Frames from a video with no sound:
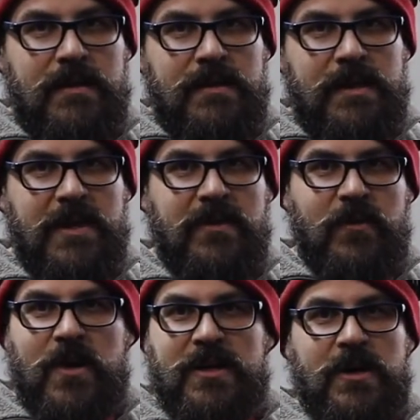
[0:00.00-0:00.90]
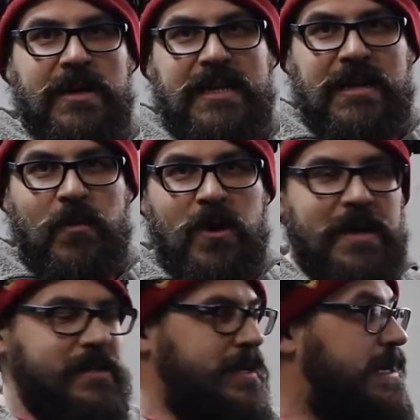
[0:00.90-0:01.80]
Let me know if you want to know anything more
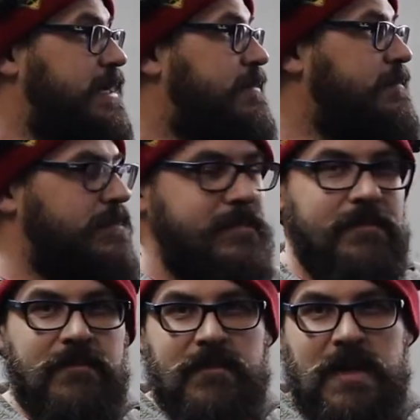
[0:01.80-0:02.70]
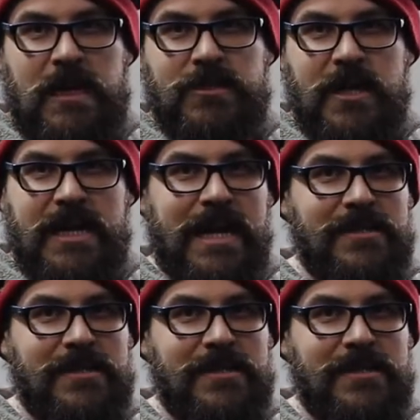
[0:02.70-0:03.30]
about the hood. I'll try and